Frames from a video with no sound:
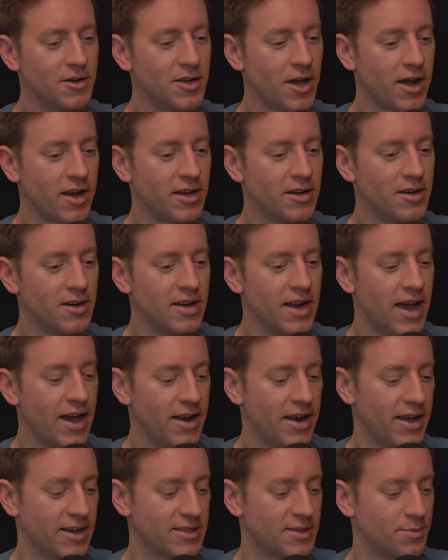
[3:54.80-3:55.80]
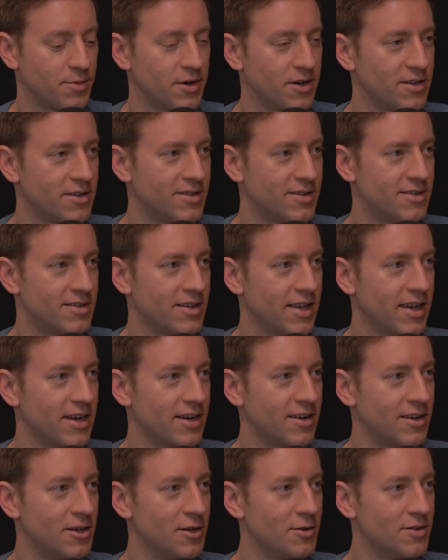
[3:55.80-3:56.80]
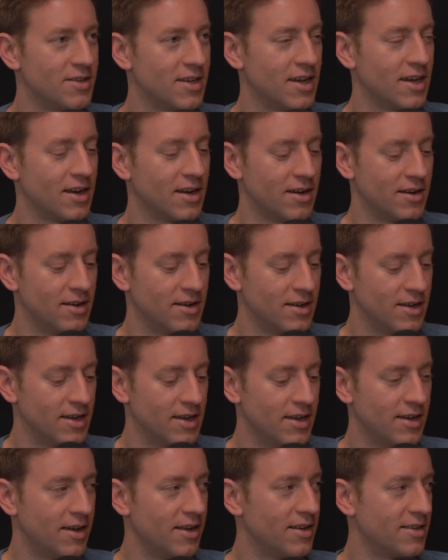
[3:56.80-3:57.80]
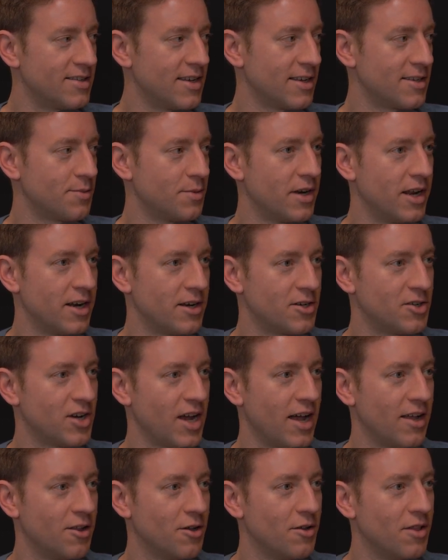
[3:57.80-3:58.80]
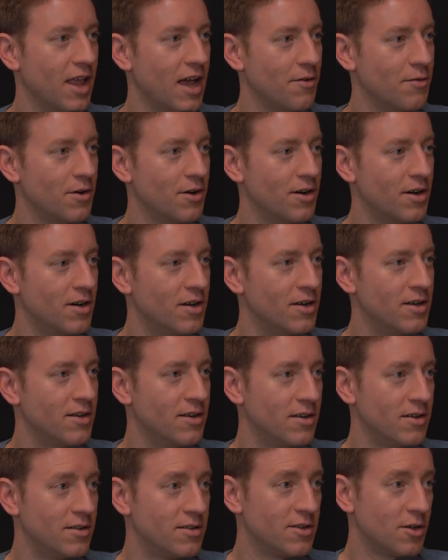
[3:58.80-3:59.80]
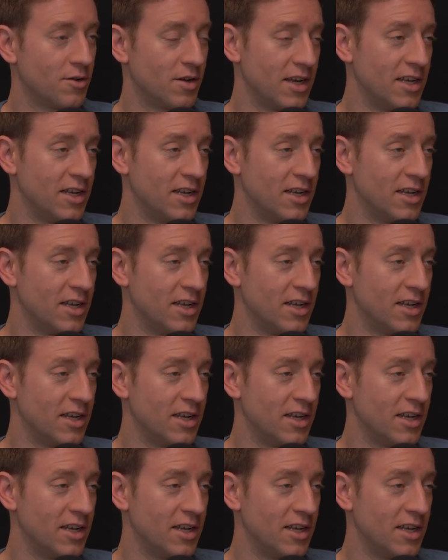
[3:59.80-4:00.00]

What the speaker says: you're talking to non-experts, like using an assessment at a shallow level. So